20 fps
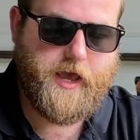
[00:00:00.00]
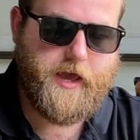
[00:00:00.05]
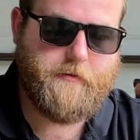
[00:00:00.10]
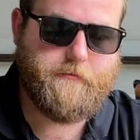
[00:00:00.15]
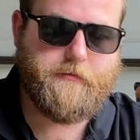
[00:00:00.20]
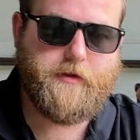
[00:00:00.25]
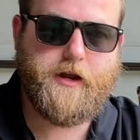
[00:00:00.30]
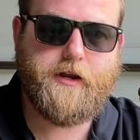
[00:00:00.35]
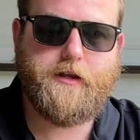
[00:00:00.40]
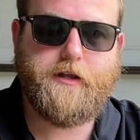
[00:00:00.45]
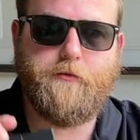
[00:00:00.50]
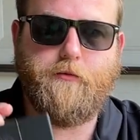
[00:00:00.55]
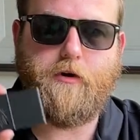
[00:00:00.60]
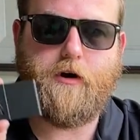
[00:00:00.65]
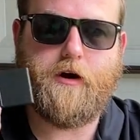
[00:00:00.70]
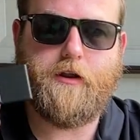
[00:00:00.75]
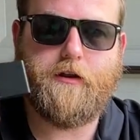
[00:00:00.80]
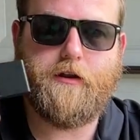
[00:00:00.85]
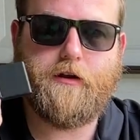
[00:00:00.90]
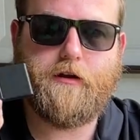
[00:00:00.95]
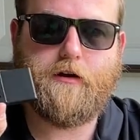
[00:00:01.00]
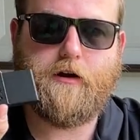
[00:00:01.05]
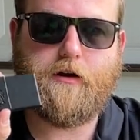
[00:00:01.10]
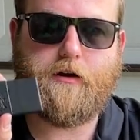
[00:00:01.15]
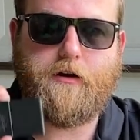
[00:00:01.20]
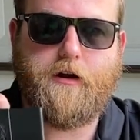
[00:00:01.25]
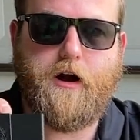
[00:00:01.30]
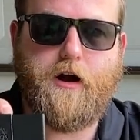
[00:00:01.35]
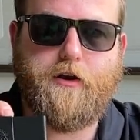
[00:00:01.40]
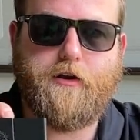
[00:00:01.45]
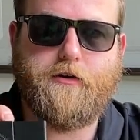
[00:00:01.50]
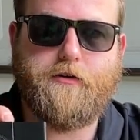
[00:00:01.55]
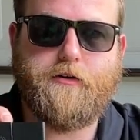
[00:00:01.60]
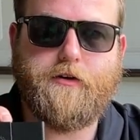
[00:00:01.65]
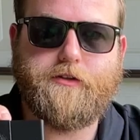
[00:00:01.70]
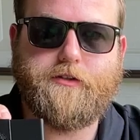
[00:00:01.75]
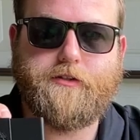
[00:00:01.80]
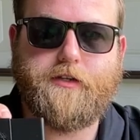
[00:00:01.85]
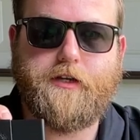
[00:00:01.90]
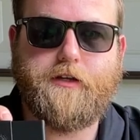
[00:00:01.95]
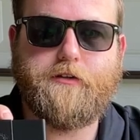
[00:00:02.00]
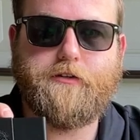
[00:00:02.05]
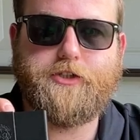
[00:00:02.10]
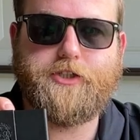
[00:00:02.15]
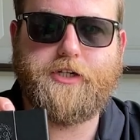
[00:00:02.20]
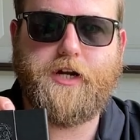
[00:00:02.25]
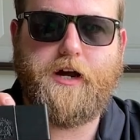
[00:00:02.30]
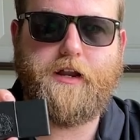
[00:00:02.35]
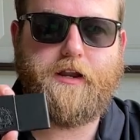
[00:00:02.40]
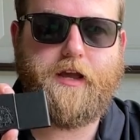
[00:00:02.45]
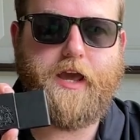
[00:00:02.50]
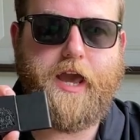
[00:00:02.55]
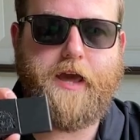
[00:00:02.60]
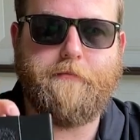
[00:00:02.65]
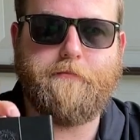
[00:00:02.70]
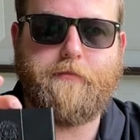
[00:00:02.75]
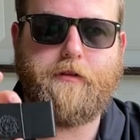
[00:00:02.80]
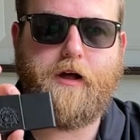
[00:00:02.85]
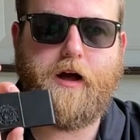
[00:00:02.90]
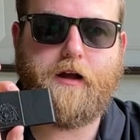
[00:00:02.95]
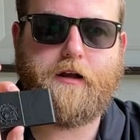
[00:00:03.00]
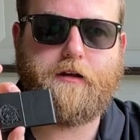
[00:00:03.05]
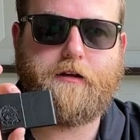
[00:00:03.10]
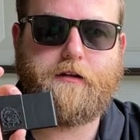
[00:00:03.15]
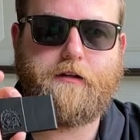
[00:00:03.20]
M91 Carcano single shot Enbloc